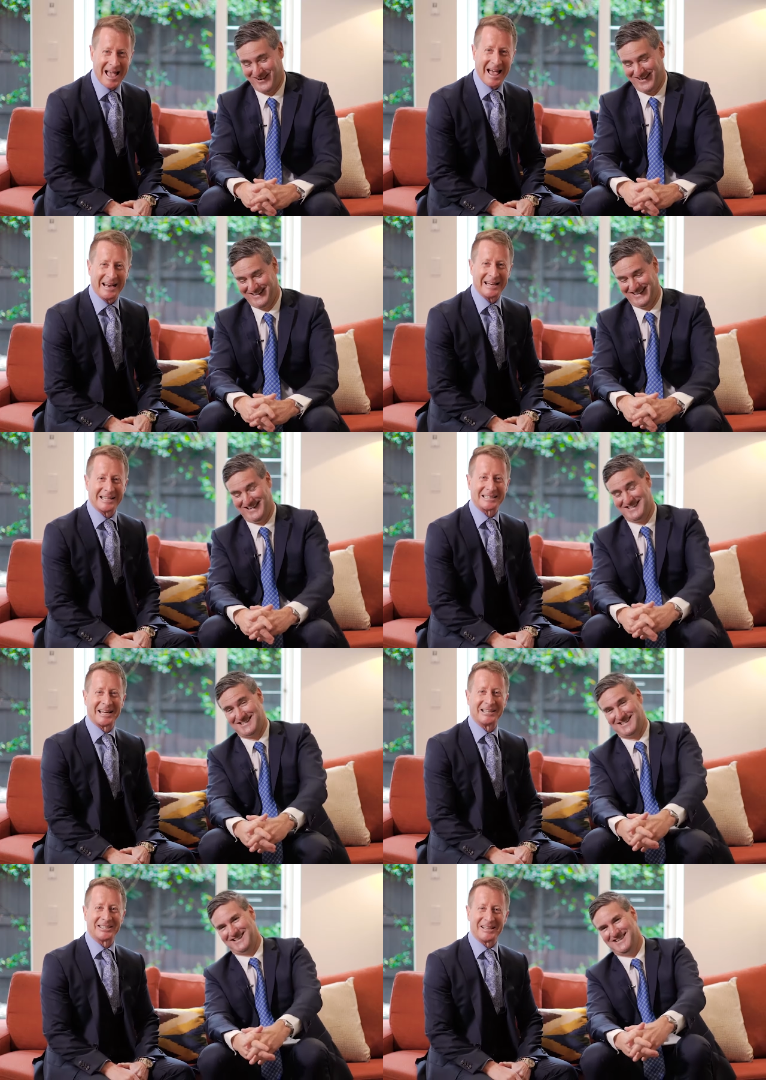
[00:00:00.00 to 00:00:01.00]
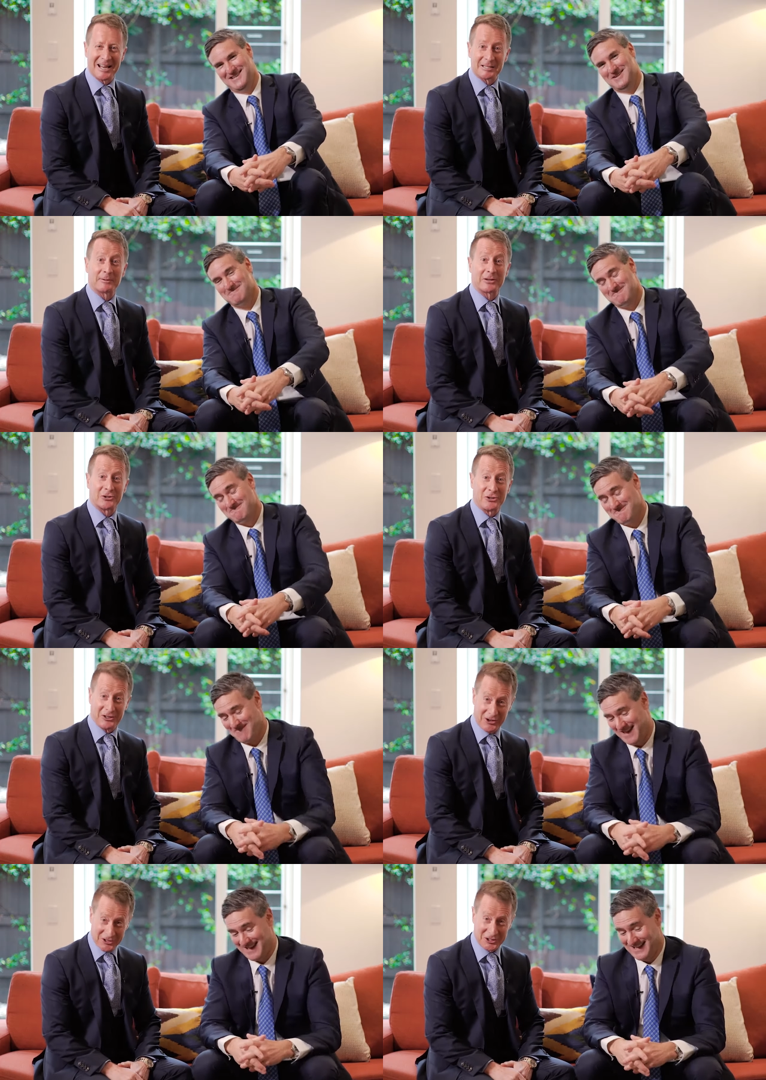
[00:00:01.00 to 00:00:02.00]
Speaker 1: Right. And essentially, that's because you
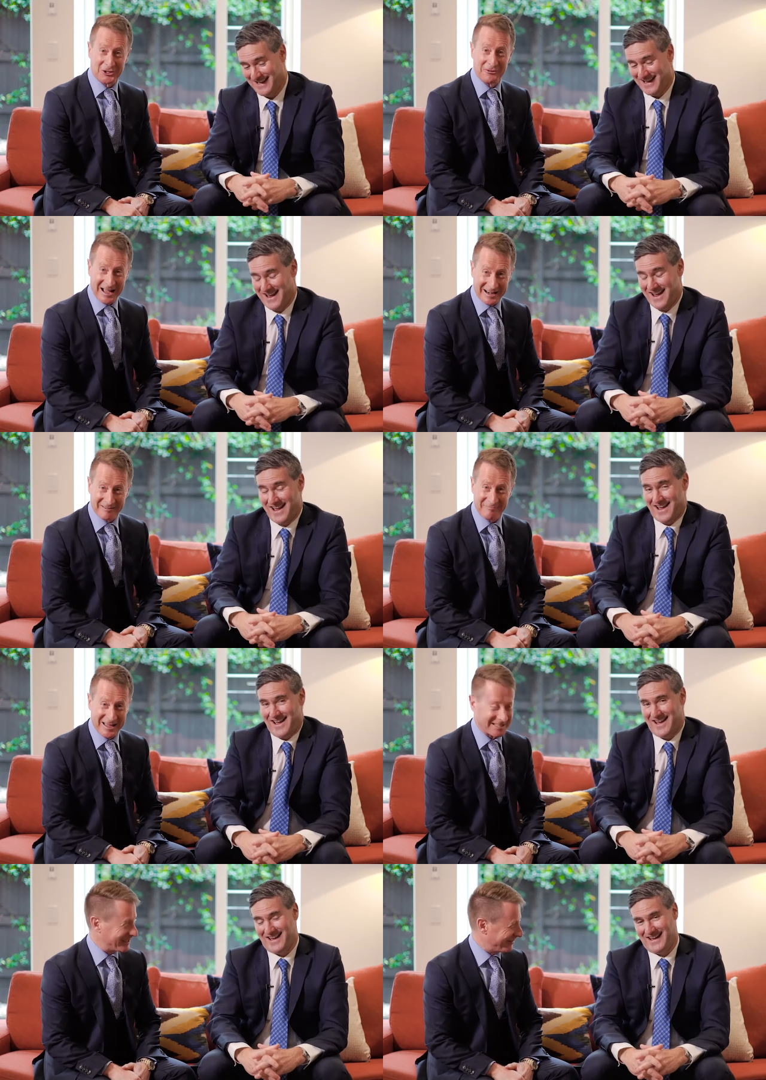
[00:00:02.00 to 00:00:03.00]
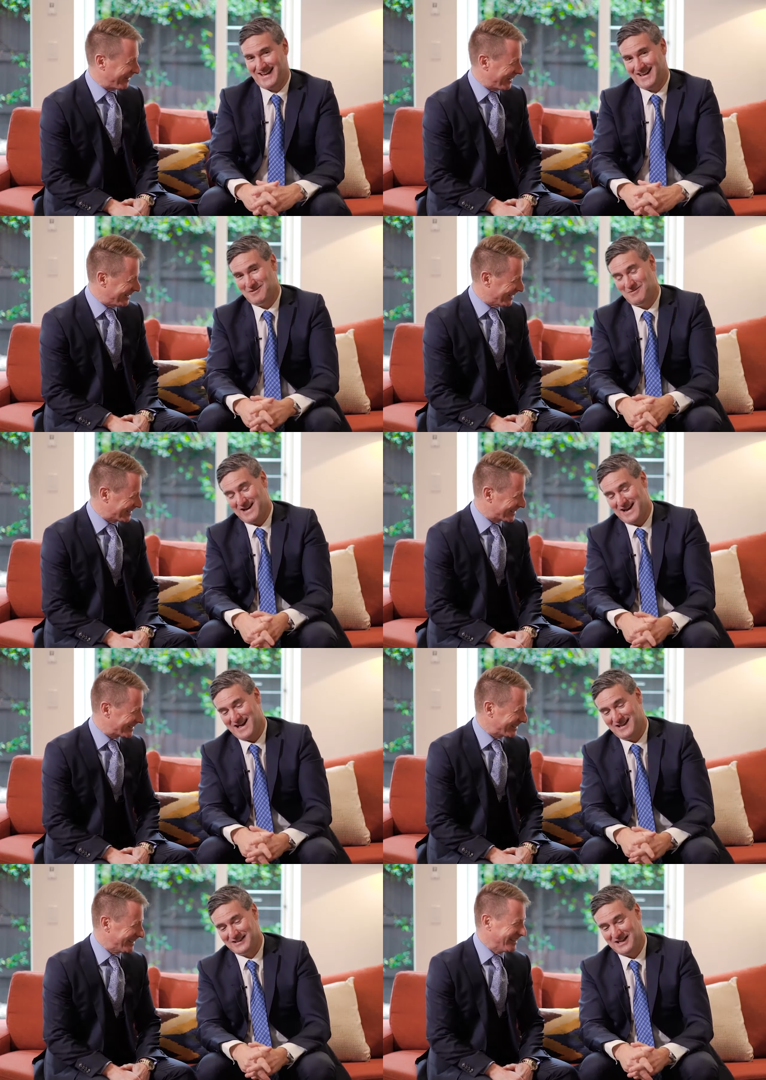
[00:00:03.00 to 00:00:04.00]
lost your underpants in Vegas.
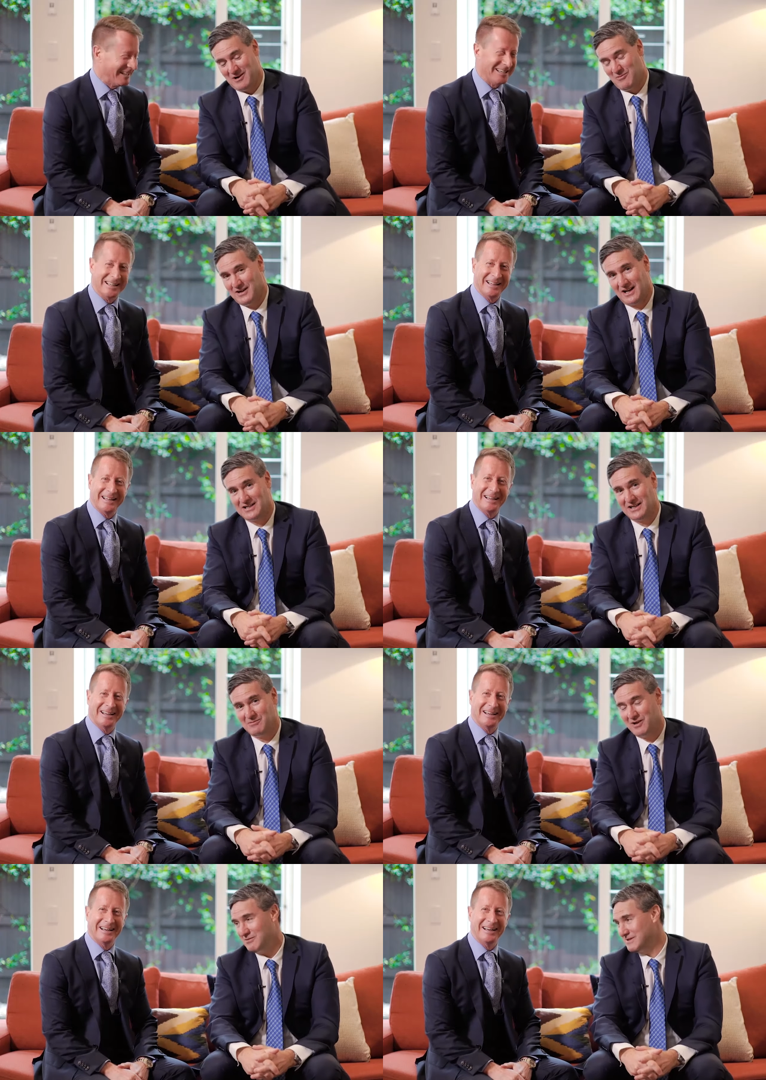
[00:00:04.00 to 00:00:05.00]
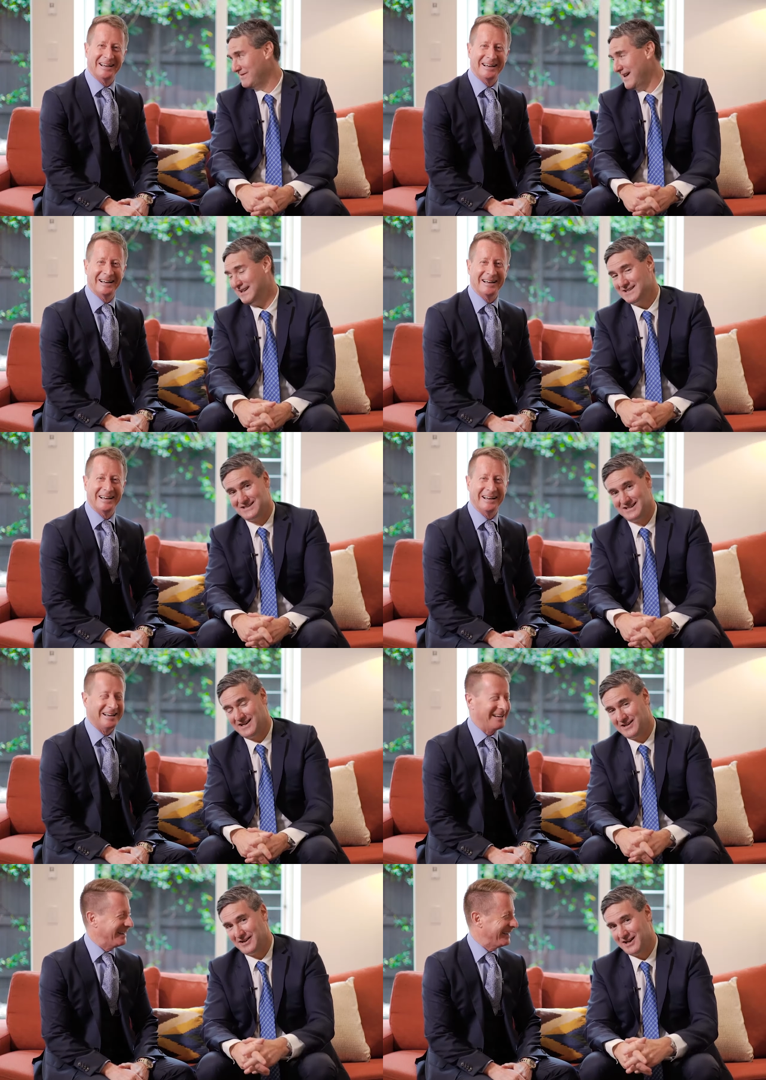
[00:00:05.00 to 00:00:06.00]
Well,
Speaker 2: you know what? I tell you what, I was in Vegas, uh,
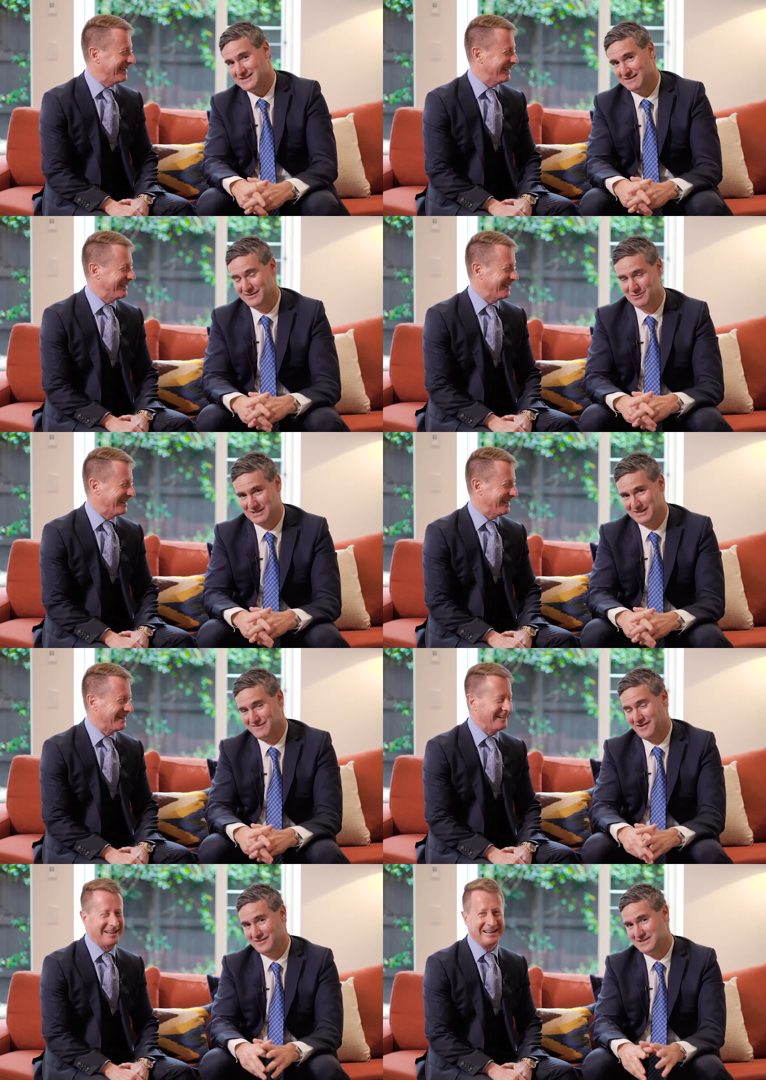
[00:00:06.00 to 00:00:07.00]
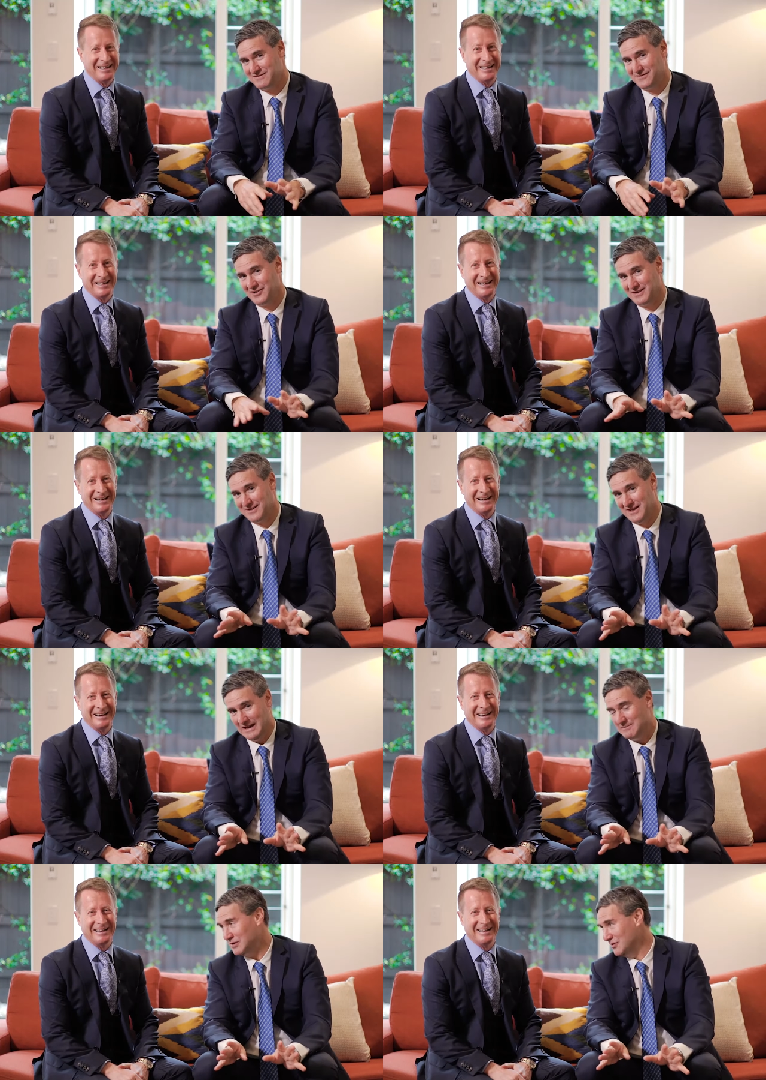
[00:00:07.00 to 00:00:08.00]
and I know some viewers are going to find this very uh,
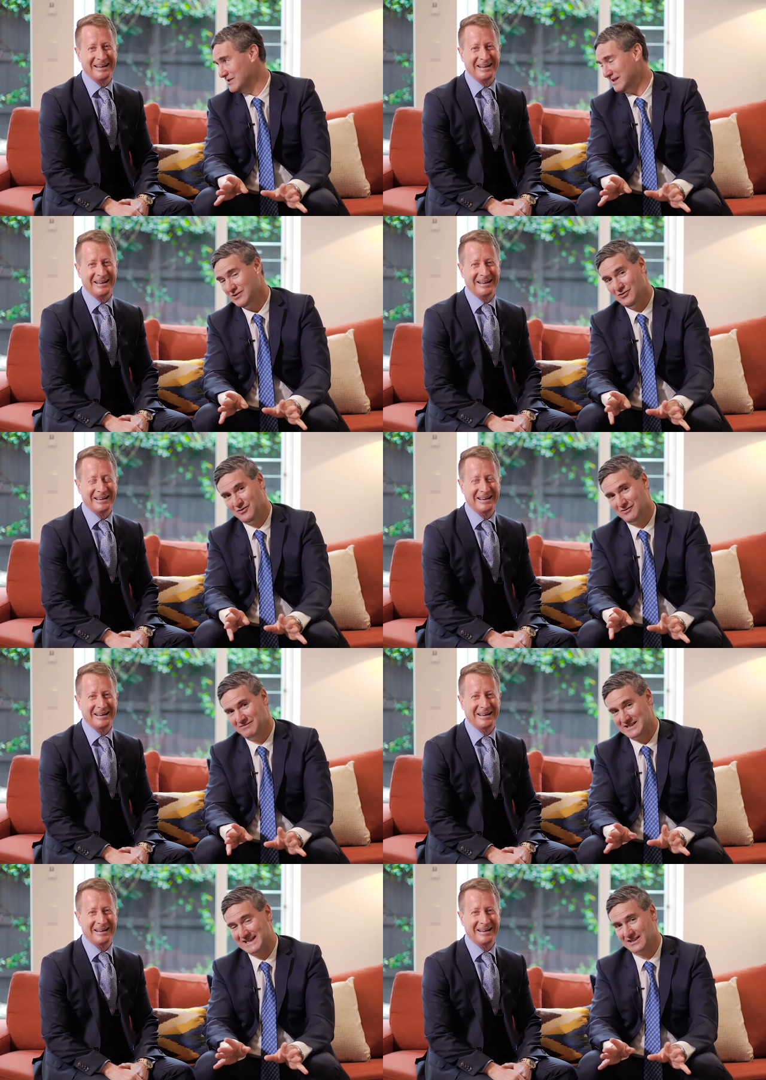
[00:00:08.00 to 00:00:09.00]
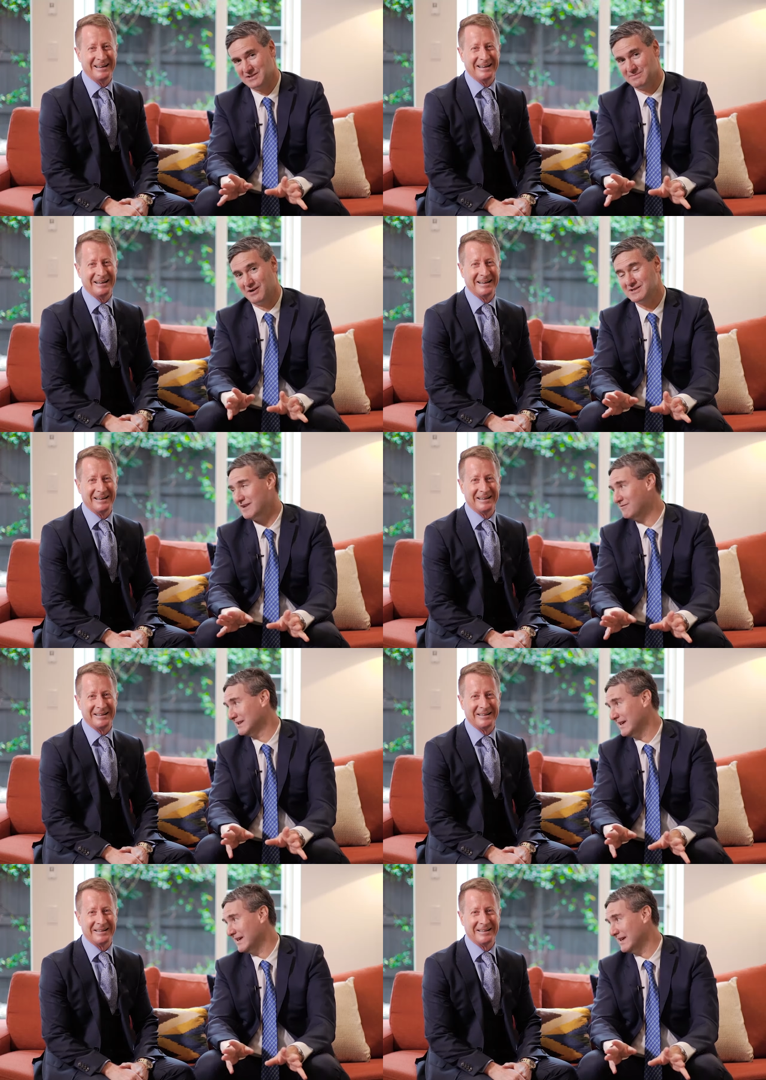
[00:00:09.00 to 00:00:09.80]
amusing or ridiculous, but I was there for